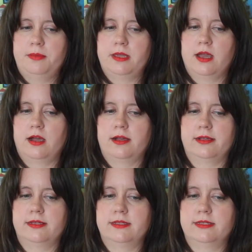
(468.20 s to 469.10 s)

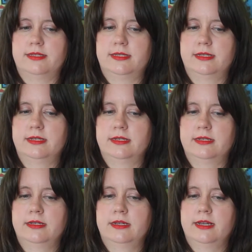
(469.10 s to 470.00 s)
because
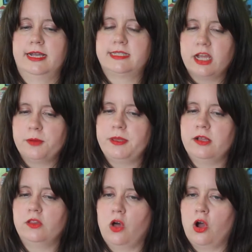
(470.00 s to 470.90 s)
it's going to be
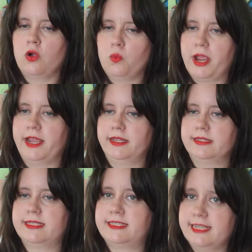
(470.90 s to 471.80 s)
a long wait
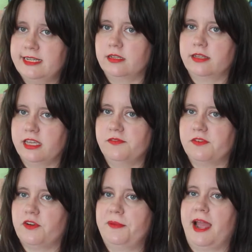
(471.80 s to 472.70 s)
still,
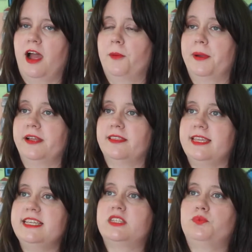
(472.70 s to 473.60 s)
even from now, but at
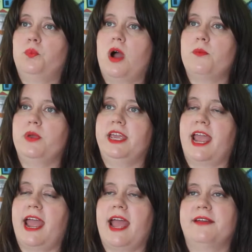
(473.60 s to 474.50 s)
least what we
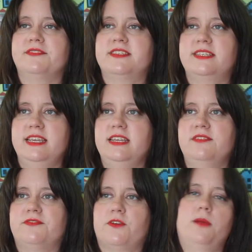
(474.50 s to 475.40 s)
have
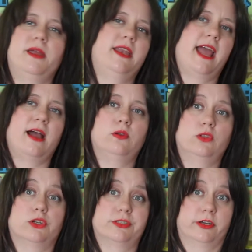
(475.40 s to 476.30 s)
seen from it now
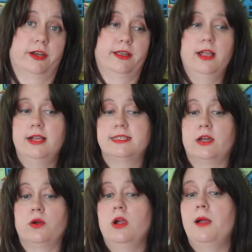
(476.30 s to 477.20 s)
looks good.
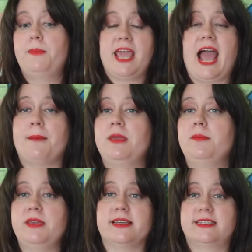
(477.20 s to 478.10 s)
So be happy,
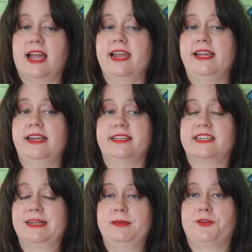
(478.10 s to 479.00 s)
be excited. It's
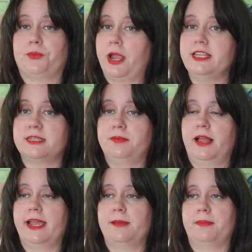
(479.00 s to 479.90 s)
going to be great to
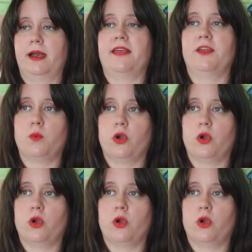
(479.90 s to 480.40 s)
play it, but I think